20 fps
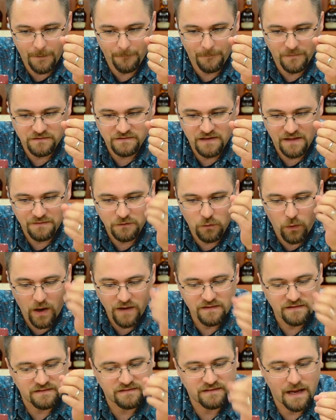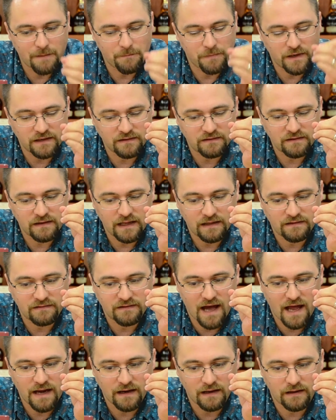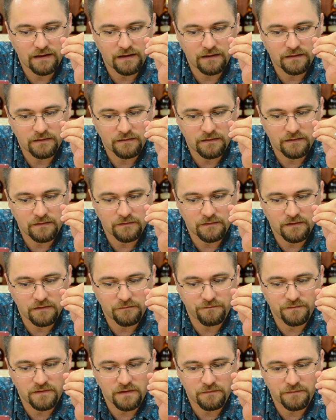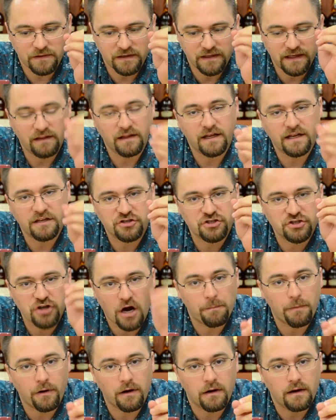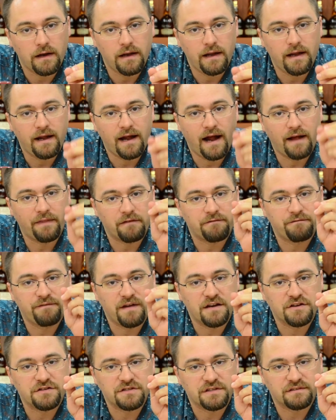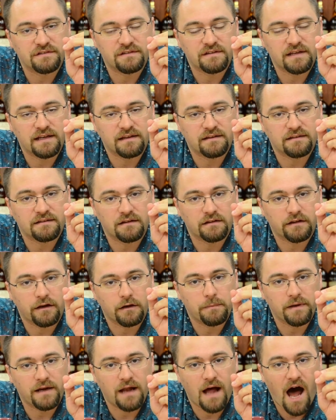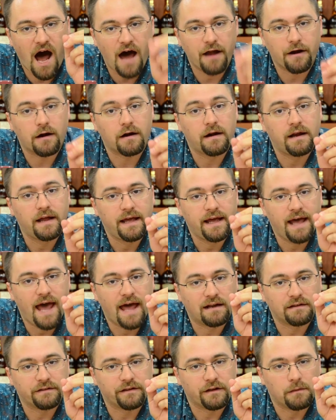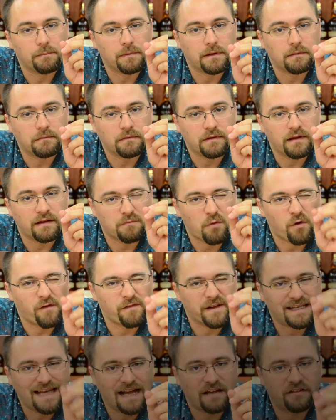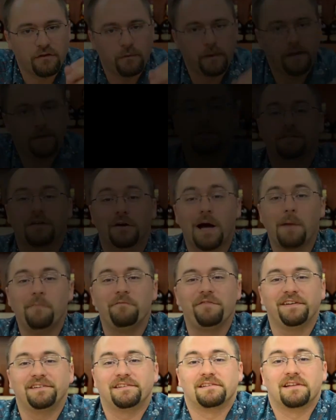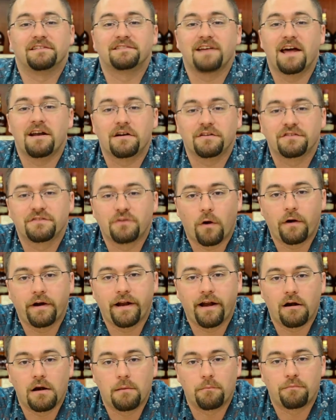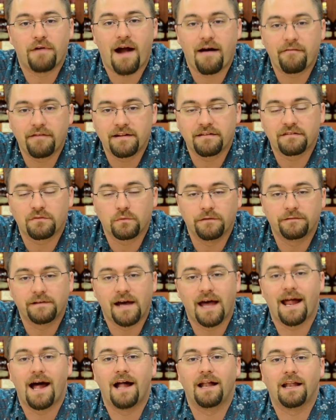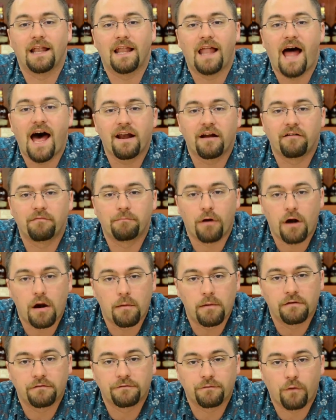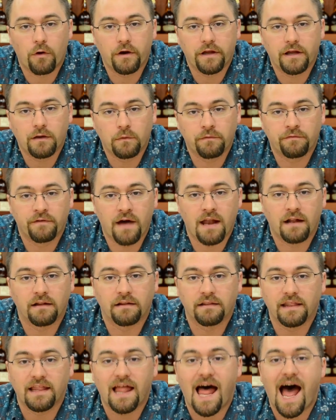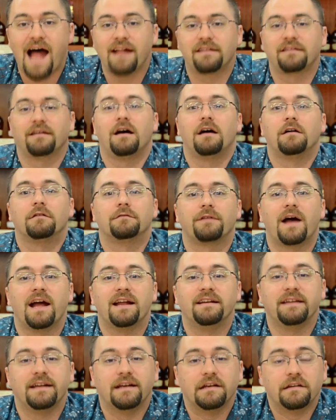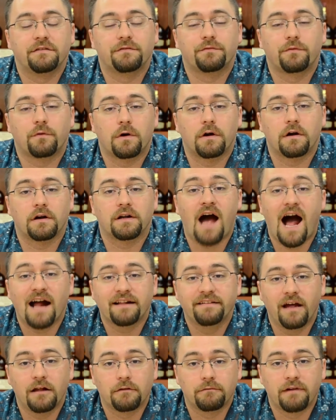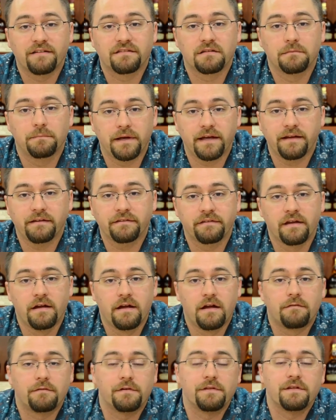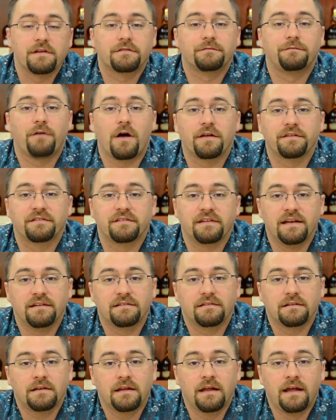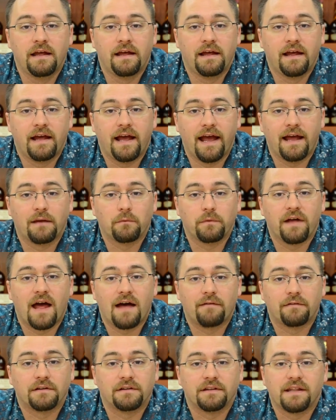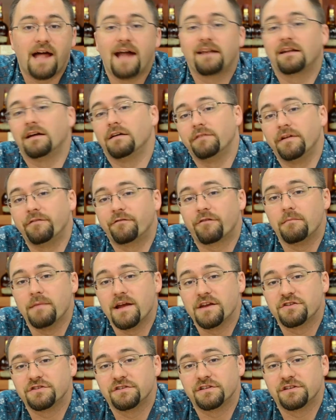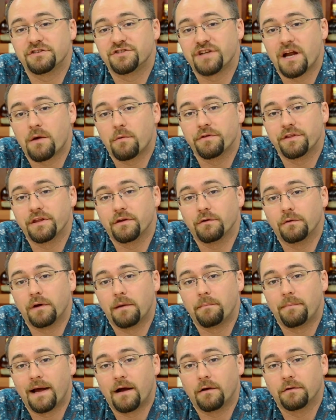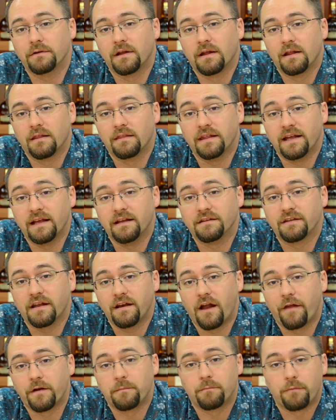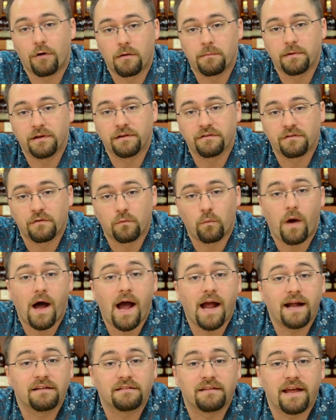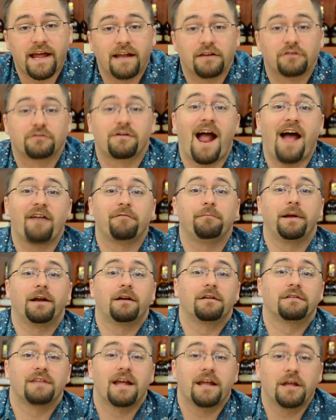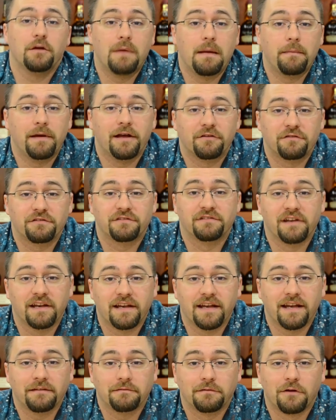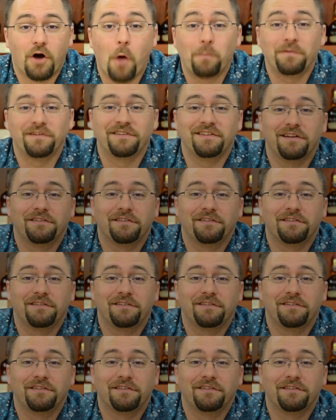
It's not quite the same, but it's got the vanilla is sharper, and the finish is a little bit hotter and a little bit, it's more of a kick to it. So come visit us at our store here in Providence. We've got a lot of bourbon for you. We've got a lot of ideas for cocktail recipes for this fall season, and we have a lot of information to share with you about these and other bourbons, wines, and craft beers that you may be interested in. Hope to see you